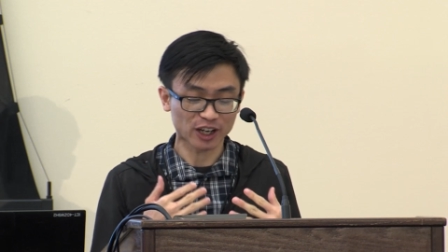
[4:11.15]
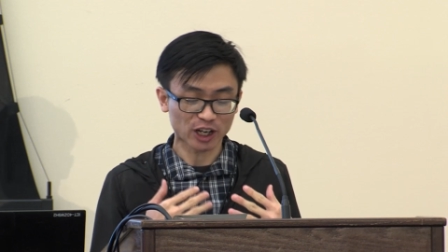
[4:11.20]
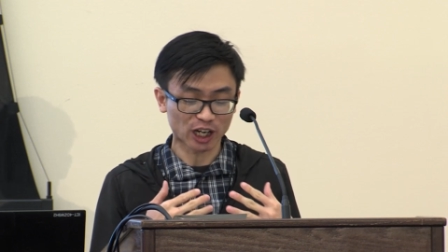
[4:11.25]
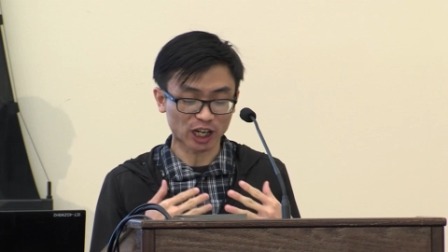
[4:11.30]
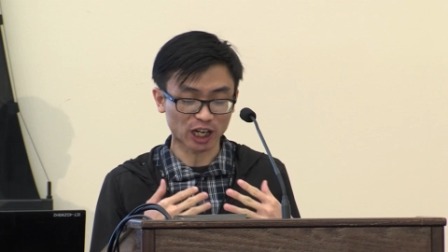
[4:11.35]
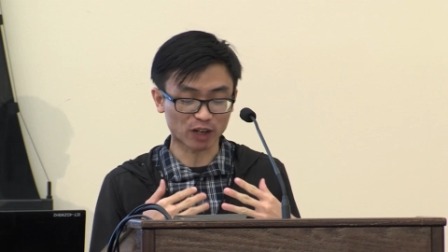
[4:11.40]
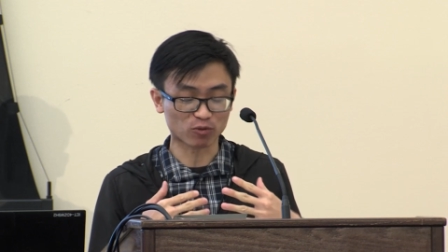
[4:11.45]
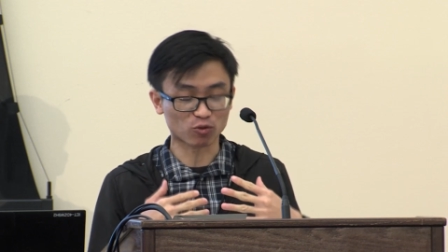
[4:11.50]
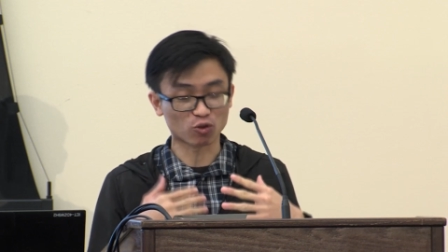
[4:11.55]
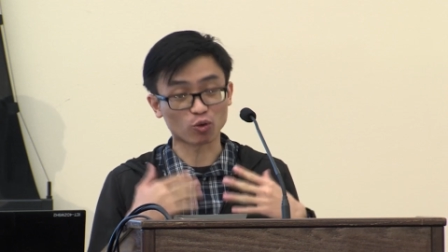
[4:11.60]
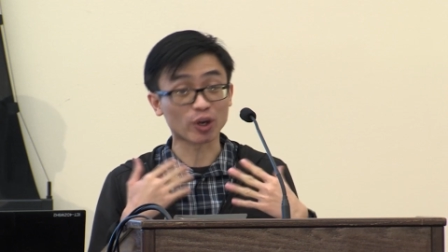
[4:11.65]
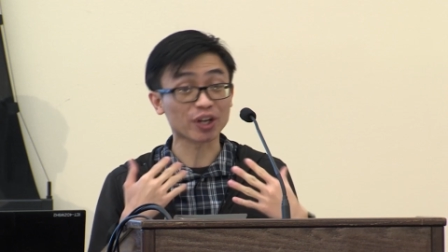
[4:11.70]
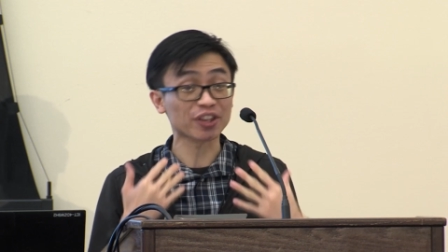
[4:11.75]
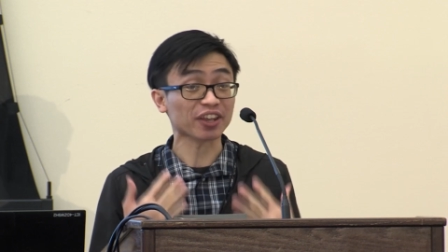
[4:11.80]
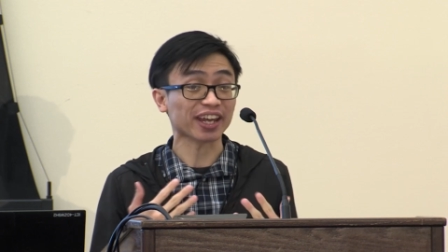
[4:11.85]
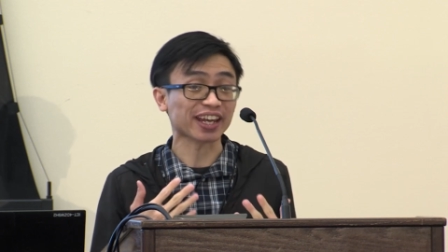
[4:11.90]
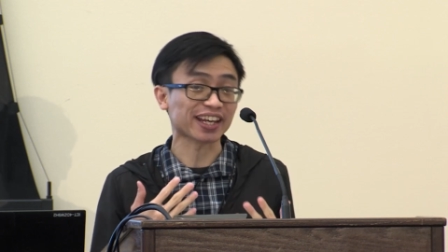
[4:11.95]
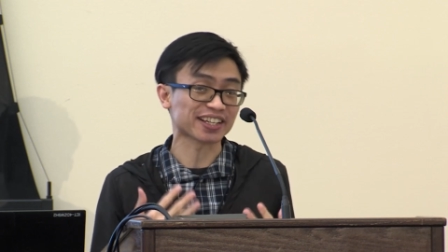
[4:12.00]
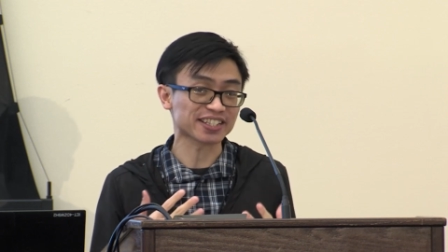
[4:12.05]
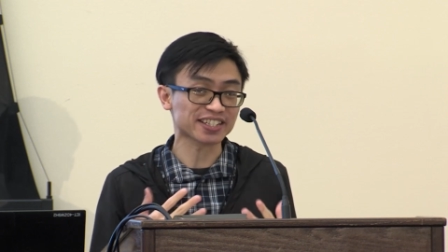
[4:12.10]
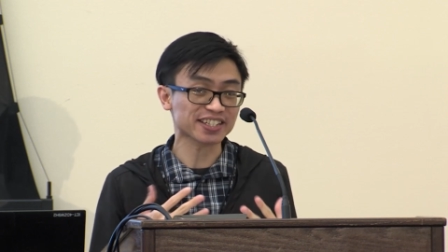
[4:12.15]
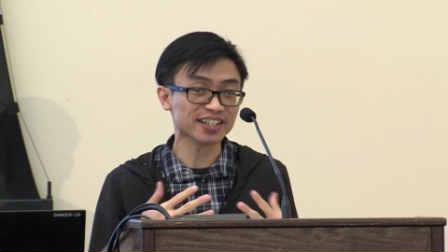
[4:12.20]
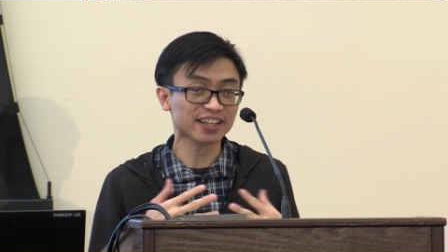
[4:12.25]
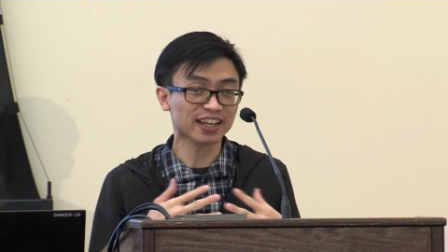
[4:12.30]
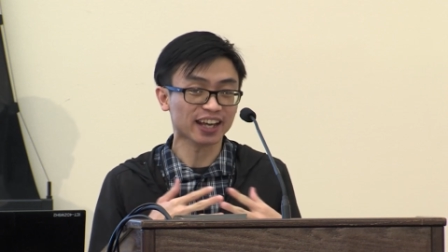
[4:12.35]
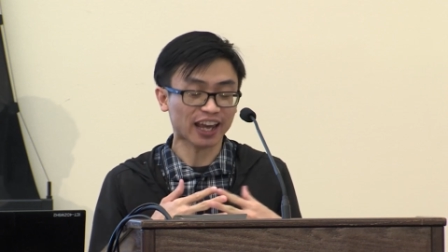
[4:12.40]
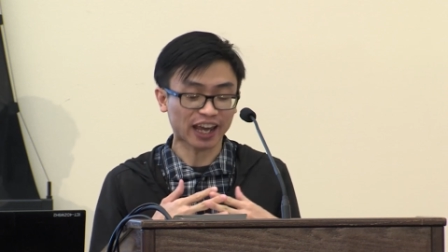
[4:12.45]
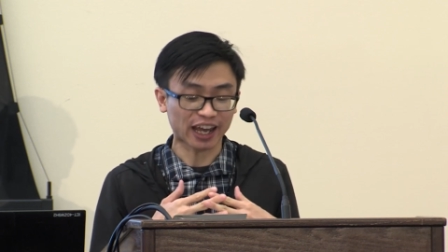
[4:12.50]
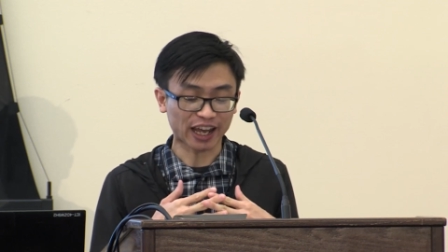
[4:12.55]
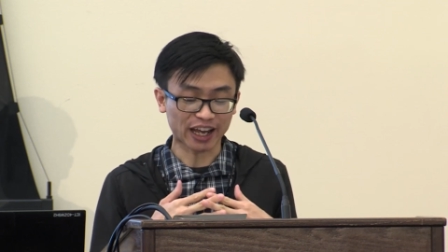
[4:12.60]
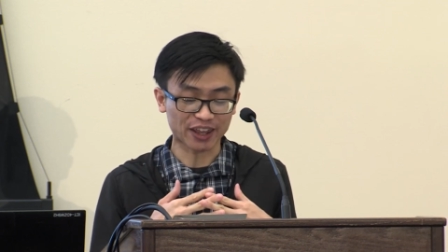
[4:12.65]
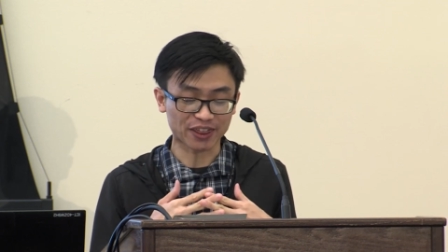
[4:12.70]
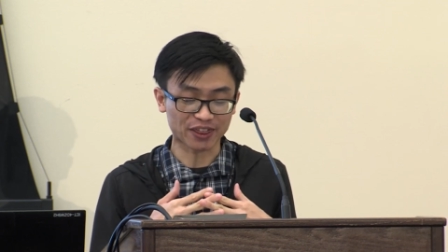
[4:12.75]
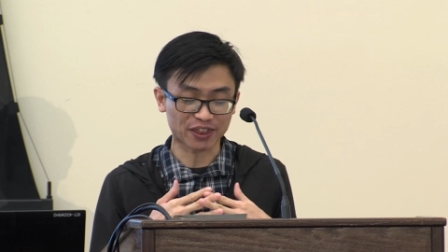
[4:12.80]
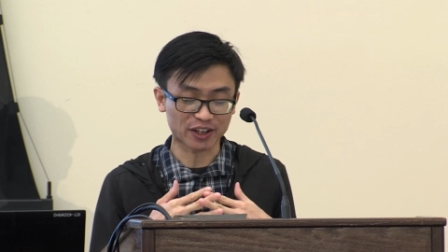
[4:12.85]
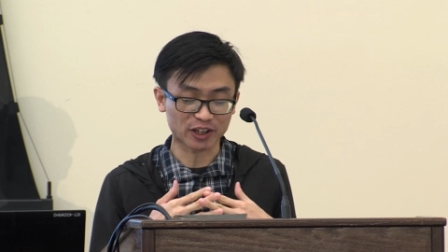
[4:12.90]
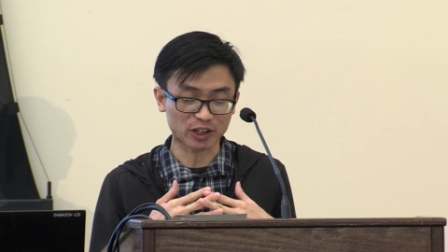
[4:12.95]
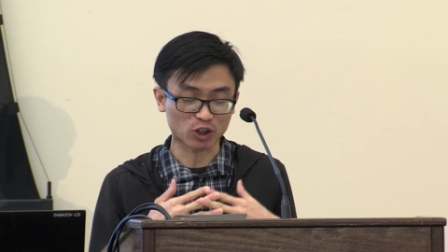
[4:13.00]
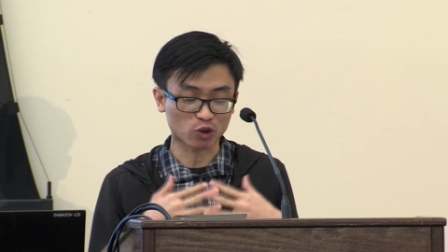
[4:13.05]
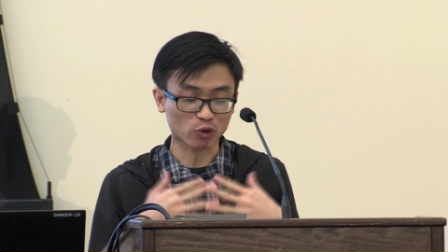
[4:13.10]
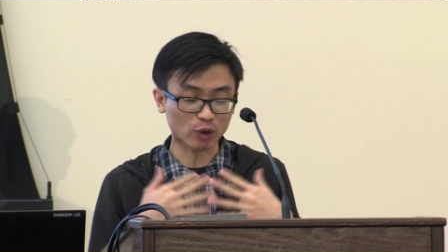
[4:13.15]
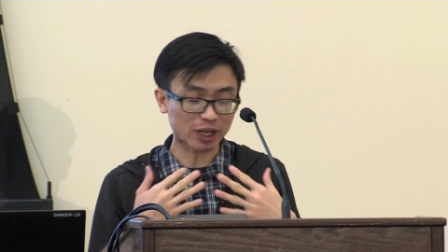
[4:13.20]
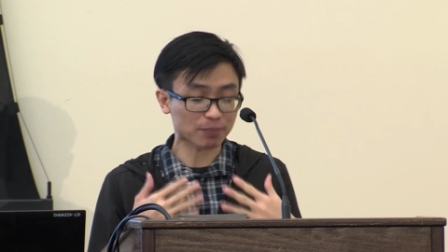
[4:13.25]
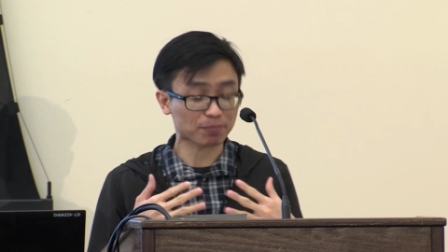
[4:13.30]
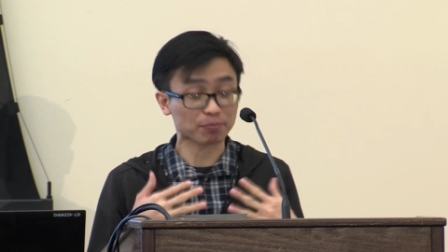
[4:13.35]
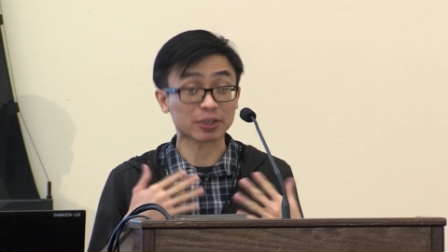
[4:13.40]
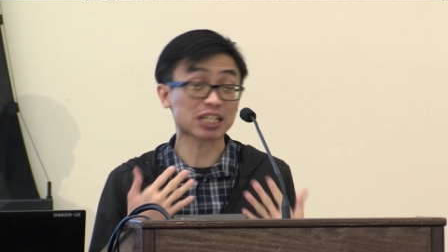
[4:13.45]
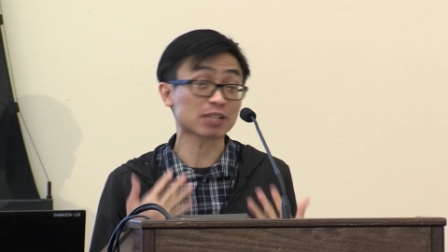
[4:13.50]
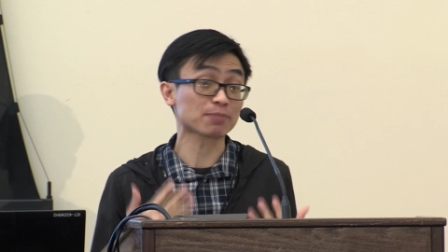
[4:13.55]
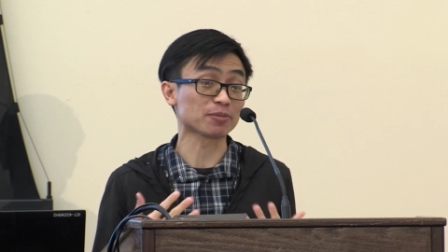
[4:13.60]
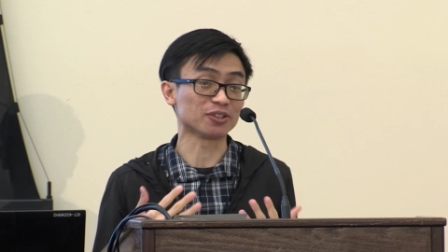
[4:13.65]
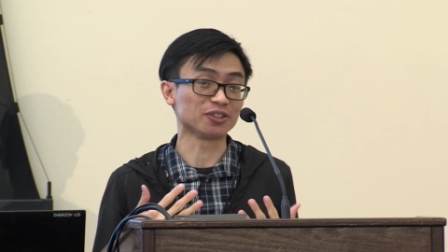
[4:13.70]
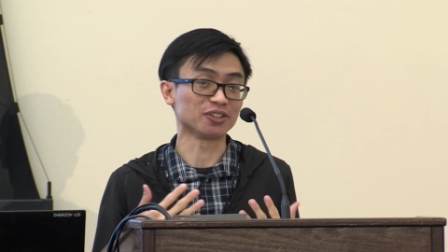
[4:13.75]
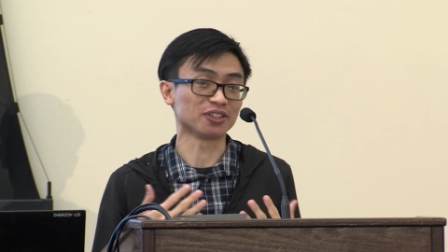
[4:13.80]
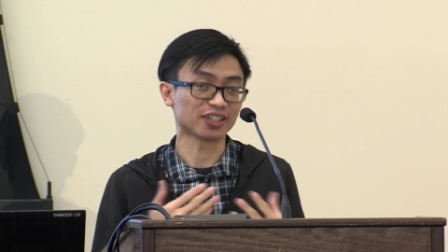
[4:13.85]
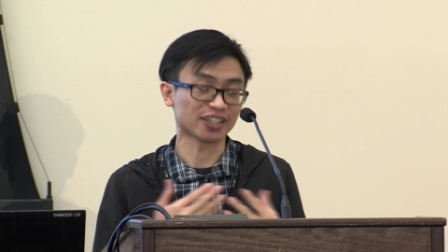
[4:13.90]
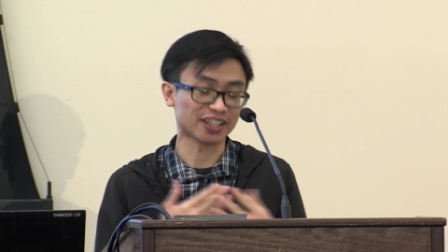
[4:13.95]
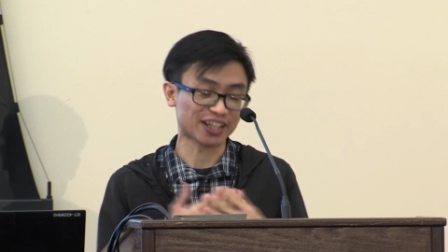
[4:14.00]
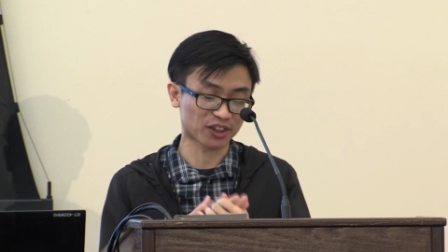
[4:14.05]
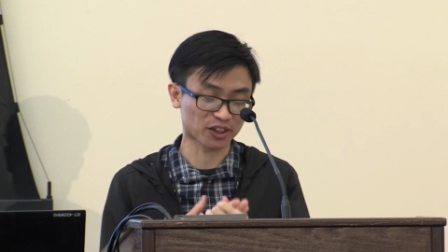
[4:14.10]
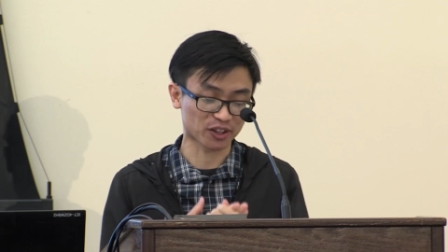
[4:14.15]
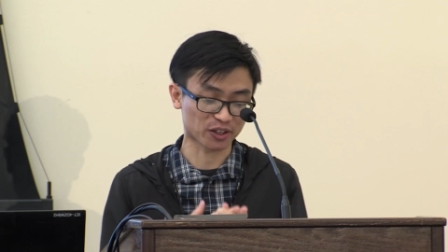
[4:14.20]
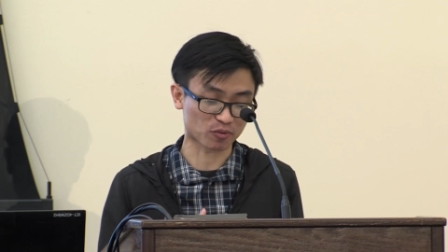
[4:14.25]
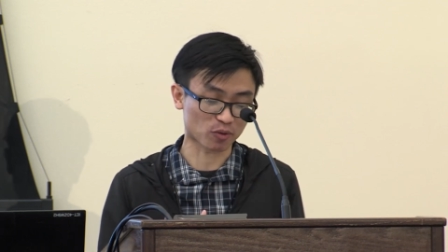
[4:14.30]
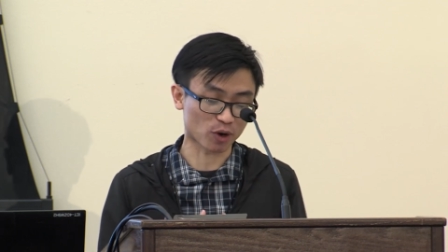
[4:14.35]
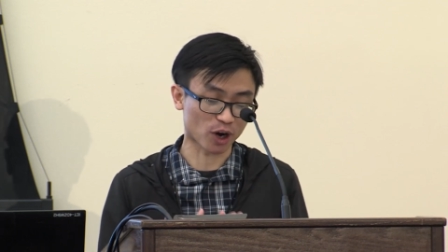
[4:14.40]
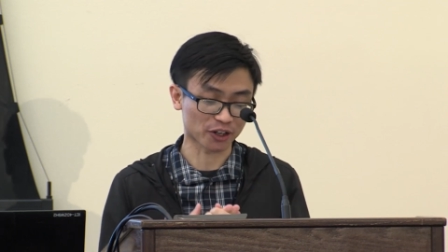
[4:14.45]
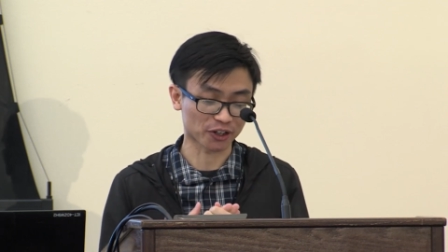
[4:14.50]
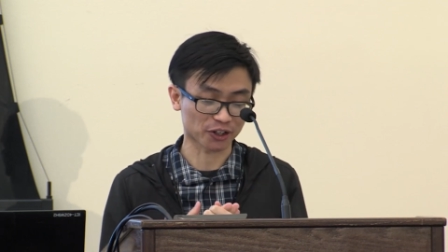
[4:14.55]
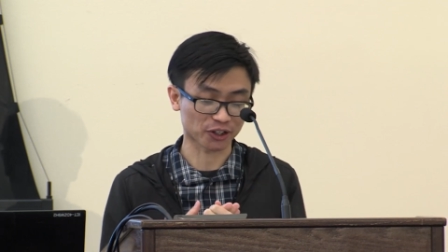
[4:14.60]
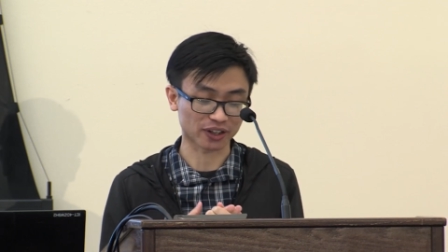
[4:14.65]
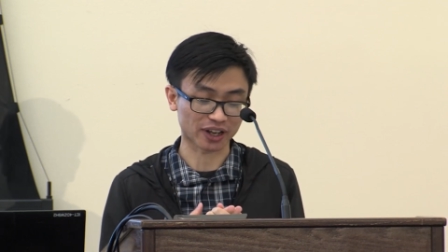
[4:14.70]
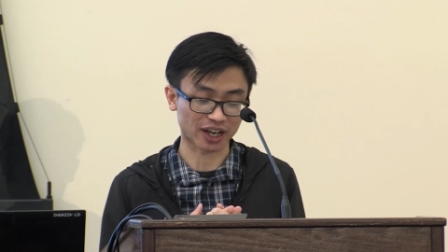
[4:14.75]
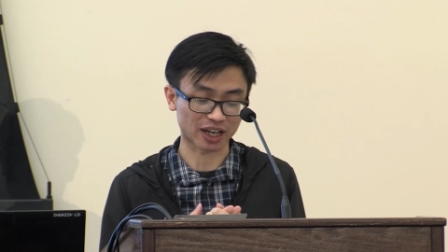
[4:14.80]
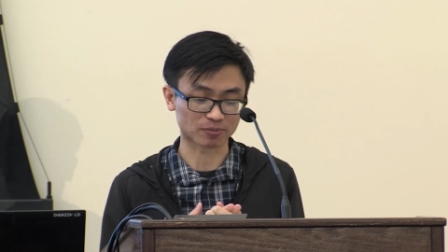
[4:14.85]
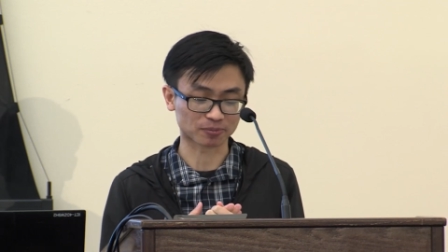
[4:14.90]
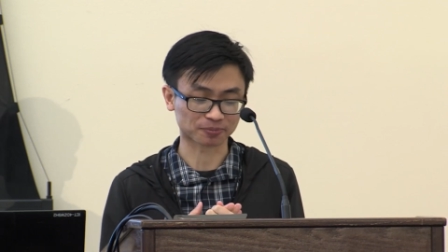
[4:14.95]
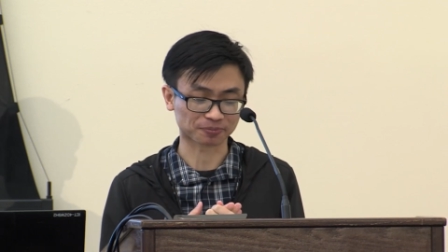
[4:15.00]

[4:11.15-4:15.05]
um, with Andy and the great people in the Walker Lab.